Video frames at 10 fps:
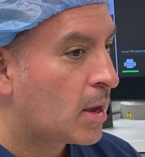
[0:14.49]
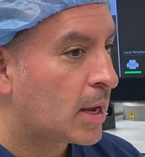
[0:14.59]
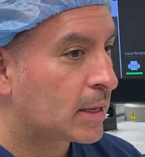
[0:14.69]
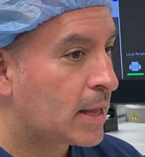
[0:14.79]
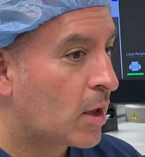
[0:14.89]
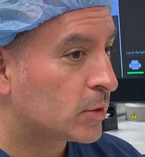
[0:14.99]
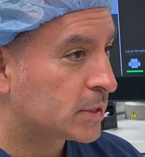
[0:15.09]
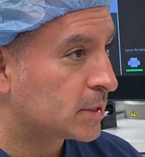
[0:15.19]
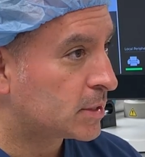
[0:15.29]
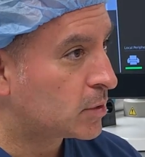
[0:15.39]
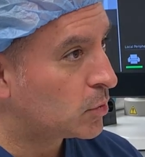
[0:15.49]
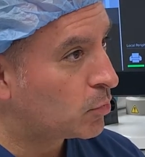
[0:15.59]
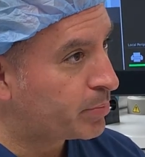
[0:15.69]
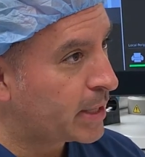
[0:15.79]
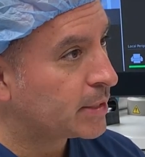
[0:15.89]
It allows us to
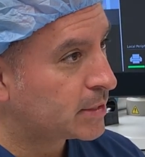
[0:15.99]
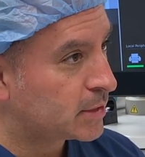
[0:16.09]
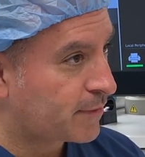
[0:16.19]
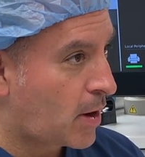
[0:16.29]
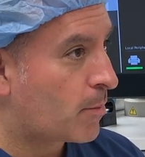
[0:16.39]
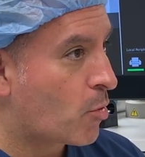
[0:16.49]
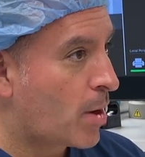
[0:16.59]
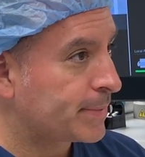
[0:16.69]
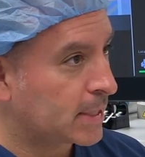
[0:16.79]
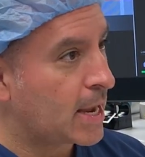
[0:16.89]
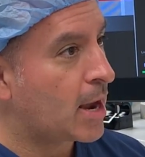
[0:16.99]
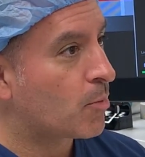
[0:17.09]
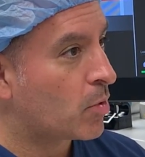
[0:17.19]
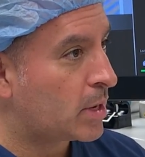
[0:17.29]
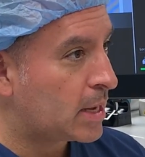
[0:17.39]
place this fiber optic
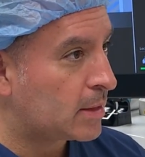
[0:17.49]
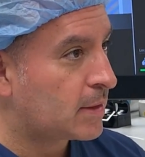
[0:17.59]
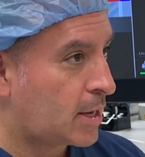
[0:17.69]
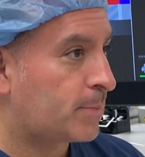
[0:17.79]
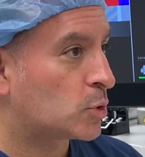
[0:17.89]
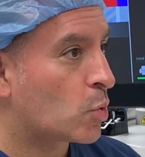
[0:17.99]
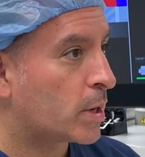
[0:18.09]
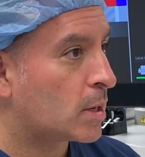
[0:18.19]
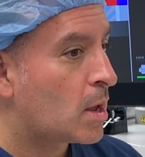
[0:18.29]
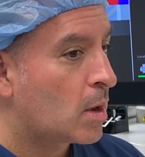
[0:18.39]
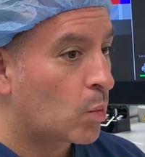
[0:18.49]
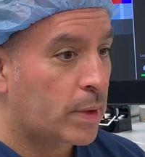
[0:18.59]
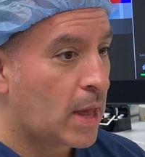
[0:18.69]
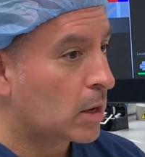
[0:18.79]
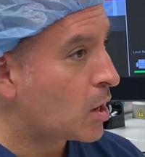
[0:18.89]
camera in the hip joint
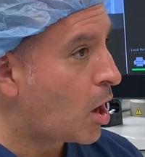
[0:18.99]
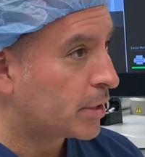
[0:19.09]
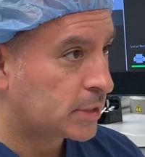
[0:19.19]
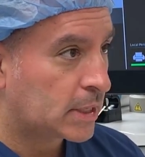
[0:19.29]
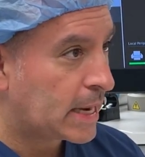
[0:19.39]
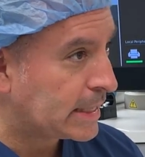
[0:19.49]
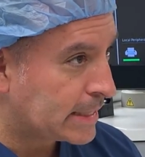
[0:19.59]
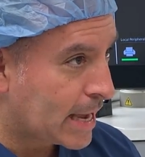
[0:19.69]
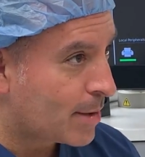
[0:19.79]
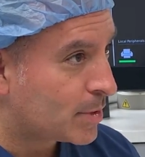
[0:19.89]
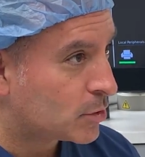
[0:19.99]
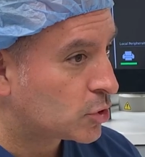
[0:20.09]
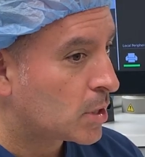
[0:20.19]
without causing any damage,